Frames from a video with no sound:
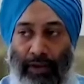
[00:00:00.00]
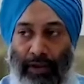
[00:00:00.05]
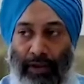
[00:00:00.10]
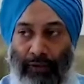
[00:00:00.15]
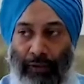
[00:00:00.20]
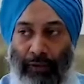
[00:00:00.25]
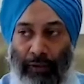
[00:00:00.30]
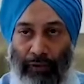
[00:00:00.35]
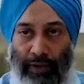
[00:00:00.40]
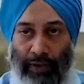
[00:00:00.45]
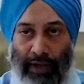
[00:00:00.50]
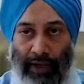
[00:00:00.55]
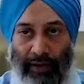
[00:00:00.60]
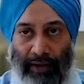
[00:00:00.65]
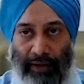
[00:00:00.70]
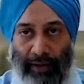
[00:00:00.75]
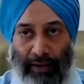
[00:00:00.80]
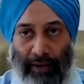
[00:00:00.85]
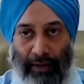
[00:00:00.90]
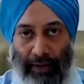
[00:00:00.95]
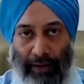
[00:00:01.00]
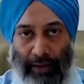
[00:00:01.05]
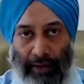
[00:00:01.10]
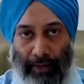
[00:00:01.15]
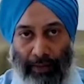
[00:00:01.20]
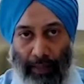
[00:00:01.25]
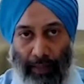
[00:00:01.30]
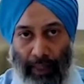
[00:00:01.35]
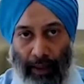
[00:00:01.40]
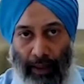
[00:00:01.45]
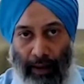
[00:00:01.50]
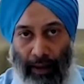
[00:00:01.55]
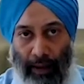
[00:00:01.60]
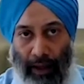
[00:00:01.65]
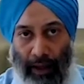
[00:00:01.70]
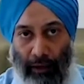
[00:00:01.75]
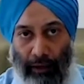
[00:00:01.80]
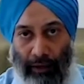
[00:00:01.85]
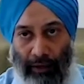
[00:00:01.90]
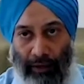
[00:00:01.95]
If you look at
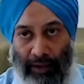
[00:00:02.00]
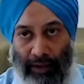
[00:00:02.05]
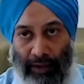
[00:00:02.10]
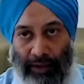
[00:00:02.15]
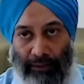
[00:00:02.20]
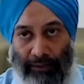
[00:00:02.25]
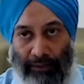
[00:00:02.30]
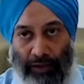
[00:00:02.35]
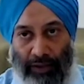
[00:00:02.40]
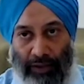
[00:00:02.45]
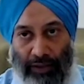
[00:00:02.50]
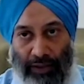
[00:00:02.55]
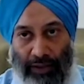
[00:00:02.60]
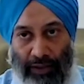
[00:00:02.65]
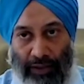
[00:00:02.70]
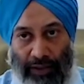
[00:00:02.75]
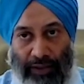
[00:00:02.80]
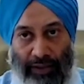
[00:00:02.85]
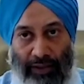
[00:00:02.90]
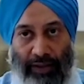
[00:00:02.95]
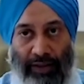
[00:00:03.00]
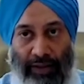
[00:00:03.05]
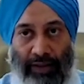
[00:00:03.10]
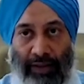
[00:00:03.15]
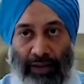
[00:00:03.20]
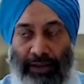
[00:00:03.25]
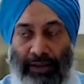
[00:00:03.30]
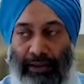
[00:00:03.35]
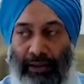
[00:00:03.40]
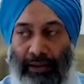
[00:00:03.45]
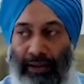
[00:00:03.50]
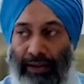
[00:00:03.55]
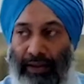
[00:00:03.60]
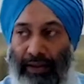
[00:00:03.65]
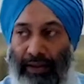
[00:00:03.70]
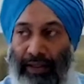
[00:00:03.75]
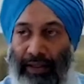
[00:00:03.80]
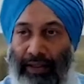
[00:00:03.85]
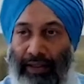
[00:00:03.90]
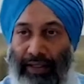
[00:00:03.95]
how things have changed in the
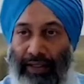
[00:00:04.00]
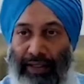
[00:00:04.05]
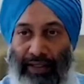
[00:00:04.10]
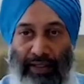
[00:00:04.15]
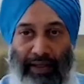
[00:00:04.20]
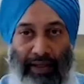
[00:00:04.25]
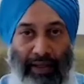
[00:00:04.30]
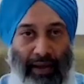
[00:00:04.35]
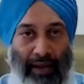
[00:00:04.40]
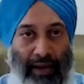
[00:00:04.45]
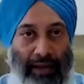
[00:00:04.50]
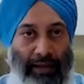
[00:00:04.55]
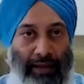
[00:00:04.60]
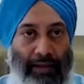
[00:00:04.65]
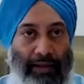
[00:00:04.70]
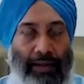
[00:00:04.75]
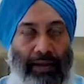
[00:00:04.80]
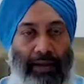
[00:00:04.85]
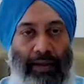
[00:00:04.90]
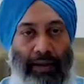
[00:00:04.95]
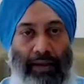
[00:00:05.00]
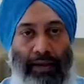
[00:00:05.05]
country, in 1989,